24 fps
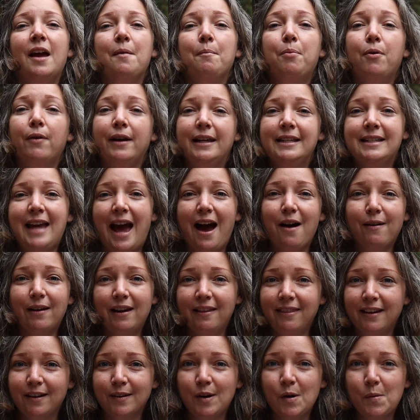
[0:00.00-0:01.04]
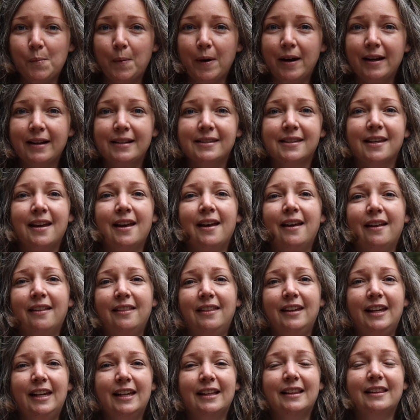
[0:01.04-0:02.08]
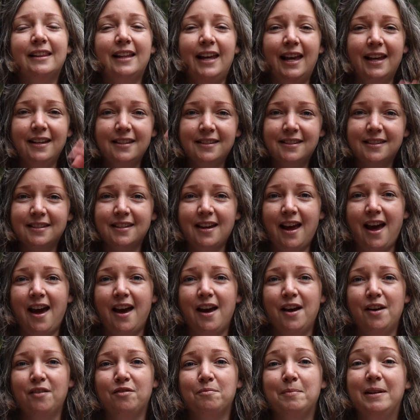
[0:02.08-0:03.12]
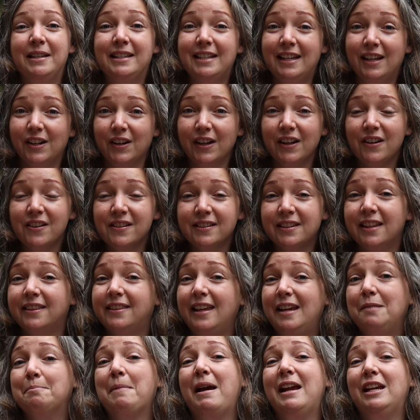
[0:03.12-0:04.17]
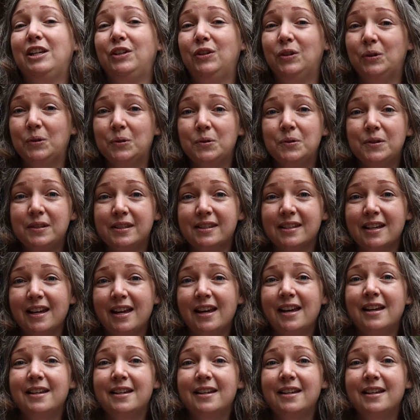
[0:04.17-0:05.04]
Point out in their notebooks the list of materials that they might use